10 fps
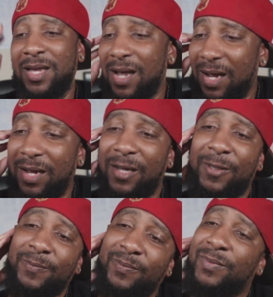
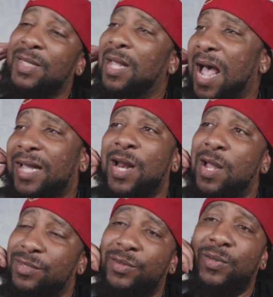I can
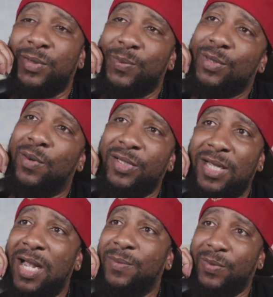also do some story
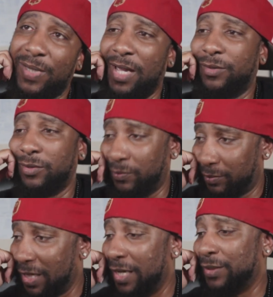times on that too,
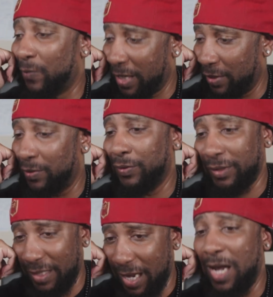as well.
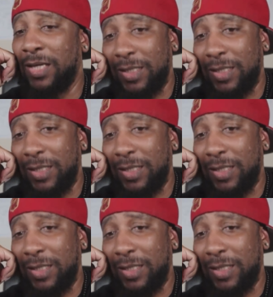Yeah.